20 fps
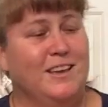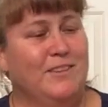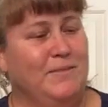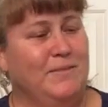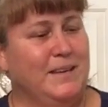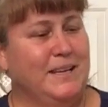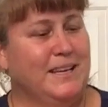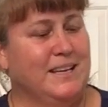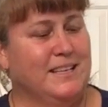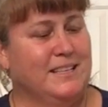
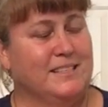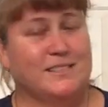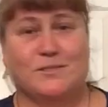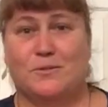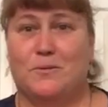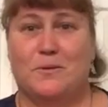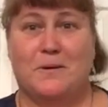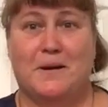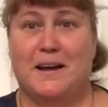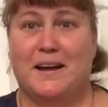because
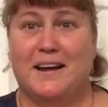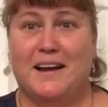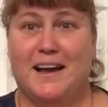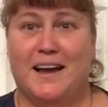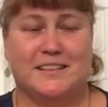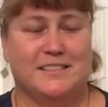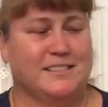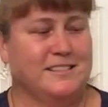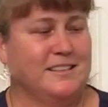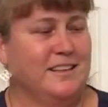why
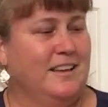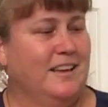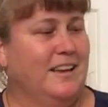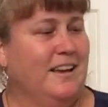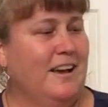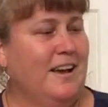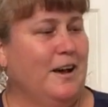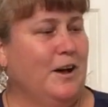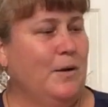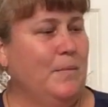not?
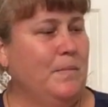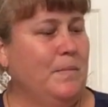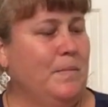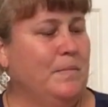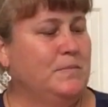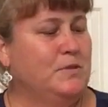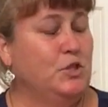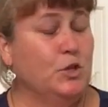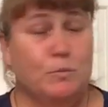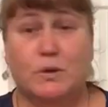Um,
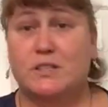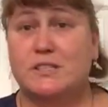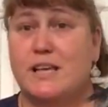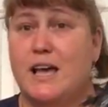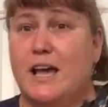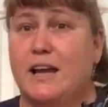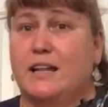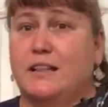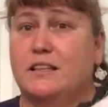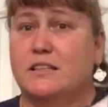super
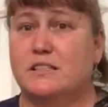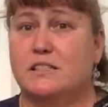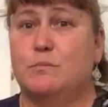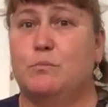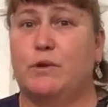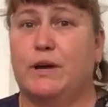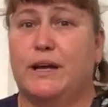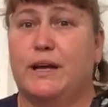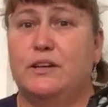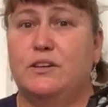excited. This is a
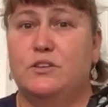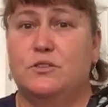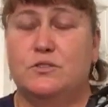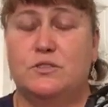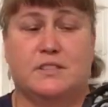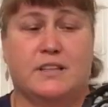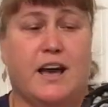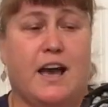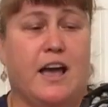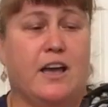brand new
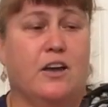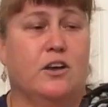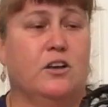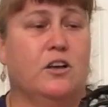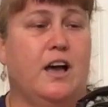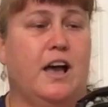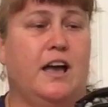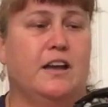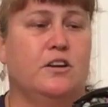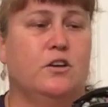style.
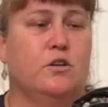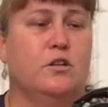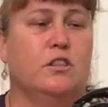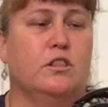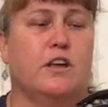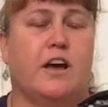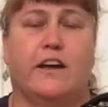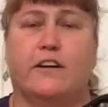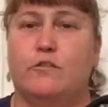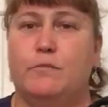I know a
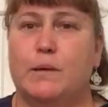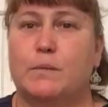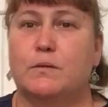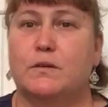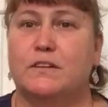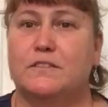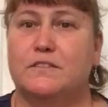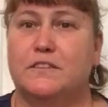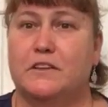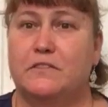lot of people
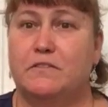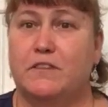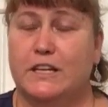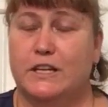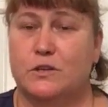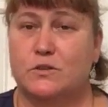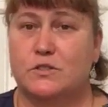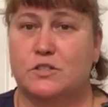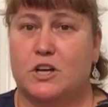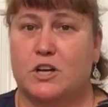have done
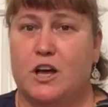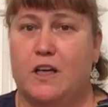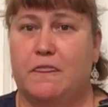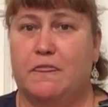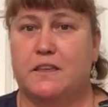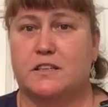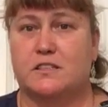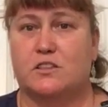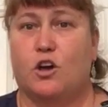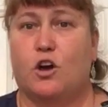videos on
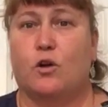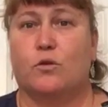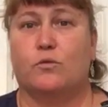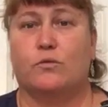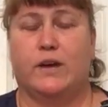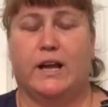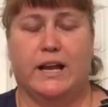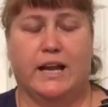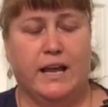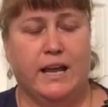this
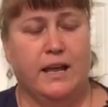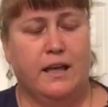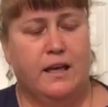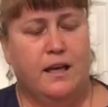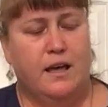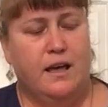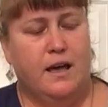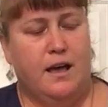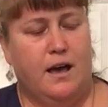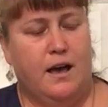already.
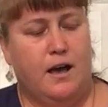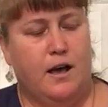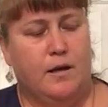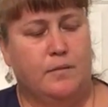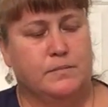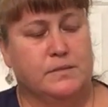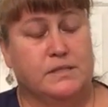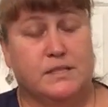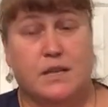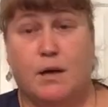
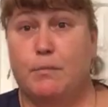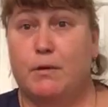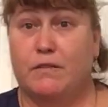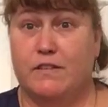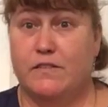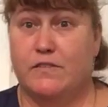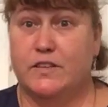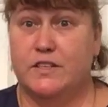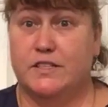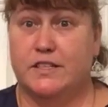Um, some have
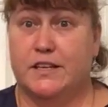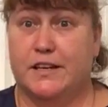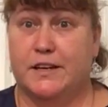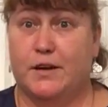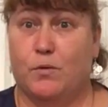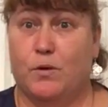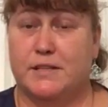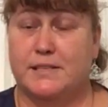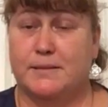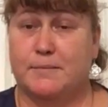even done a
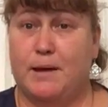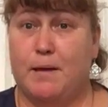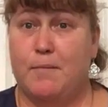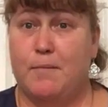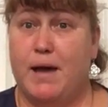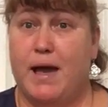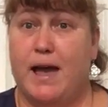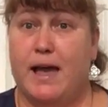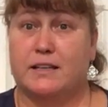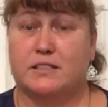what's in my
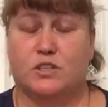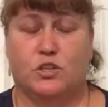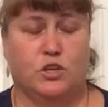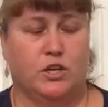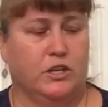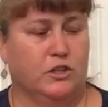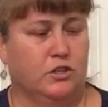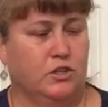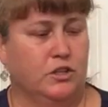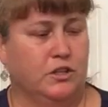bag, so you
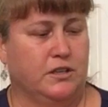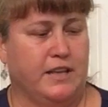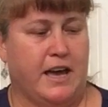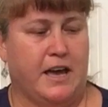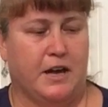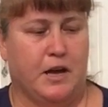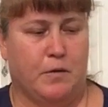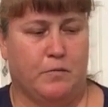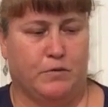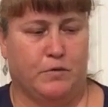can look that
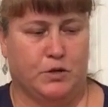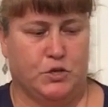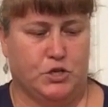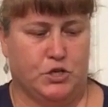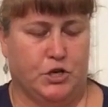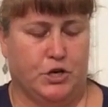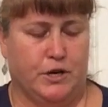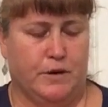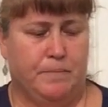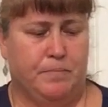up for
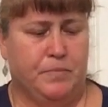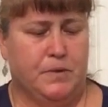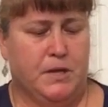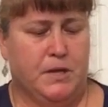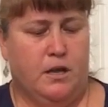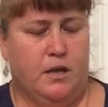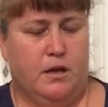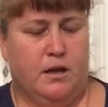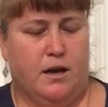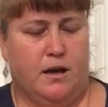sure.
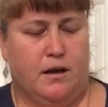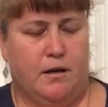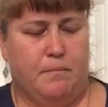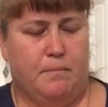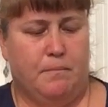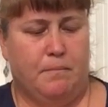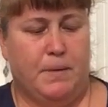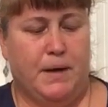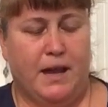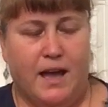Um,
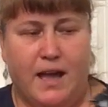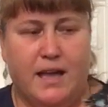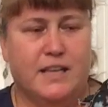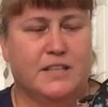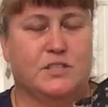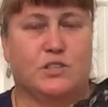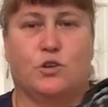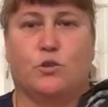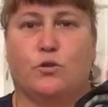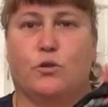but
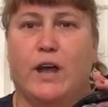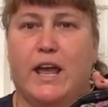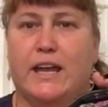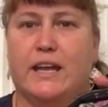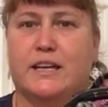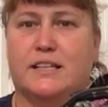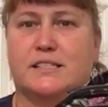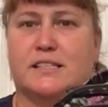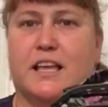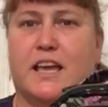it's great.
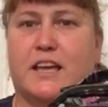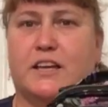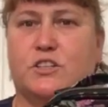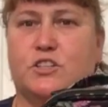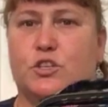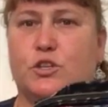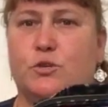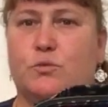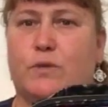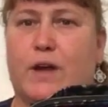It's like
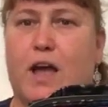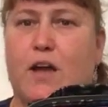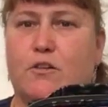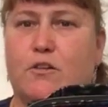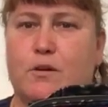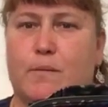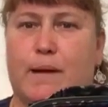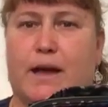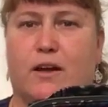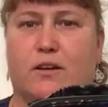two
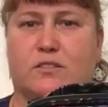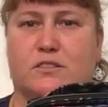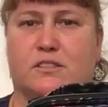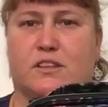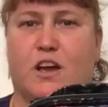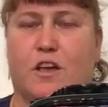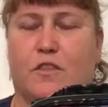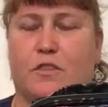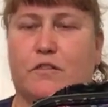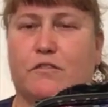roundabouts
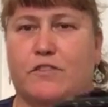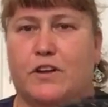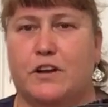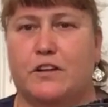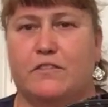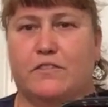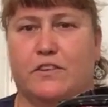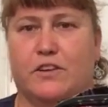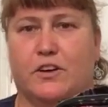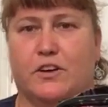on the front
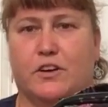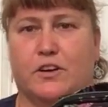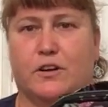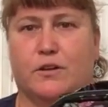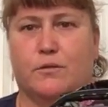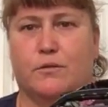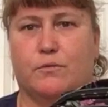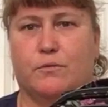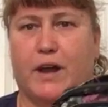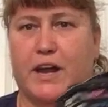of
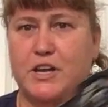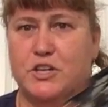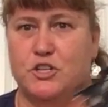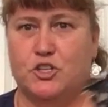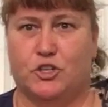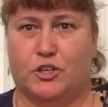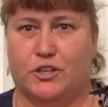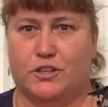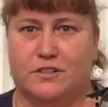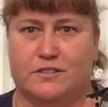your
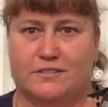Ranger.